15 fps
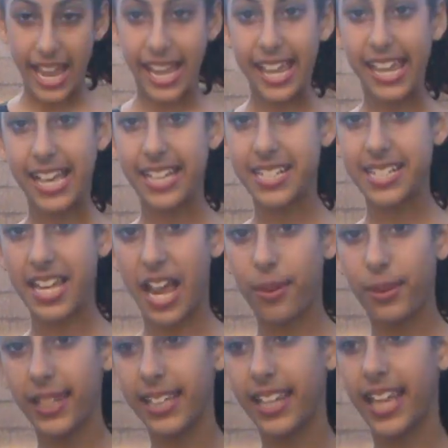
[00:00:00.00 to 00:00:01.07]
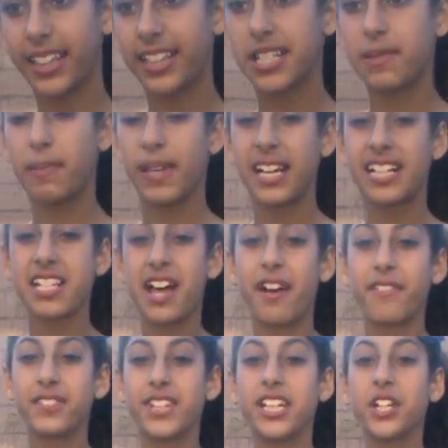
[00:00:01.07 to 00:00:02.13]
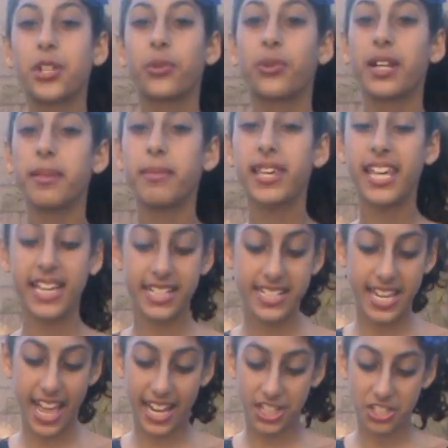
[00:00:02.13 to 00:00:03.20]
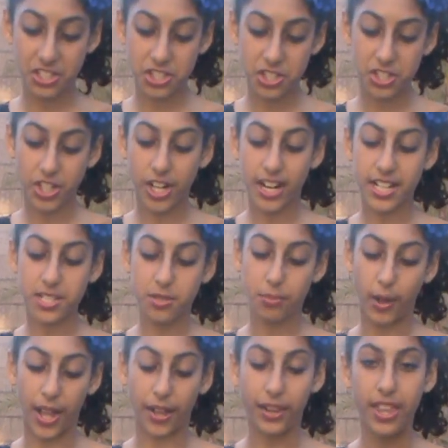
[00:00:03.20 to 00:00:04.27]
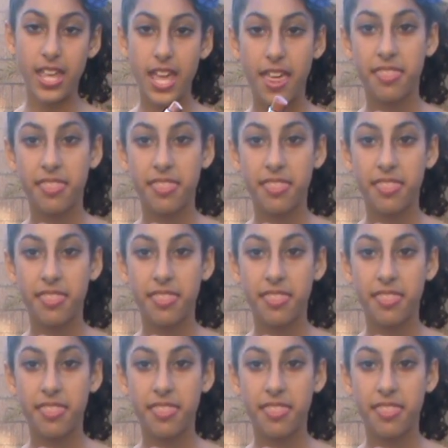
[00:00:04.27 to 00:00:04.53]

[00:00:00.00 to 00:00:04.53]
And I really like this because of the creamy texture as well.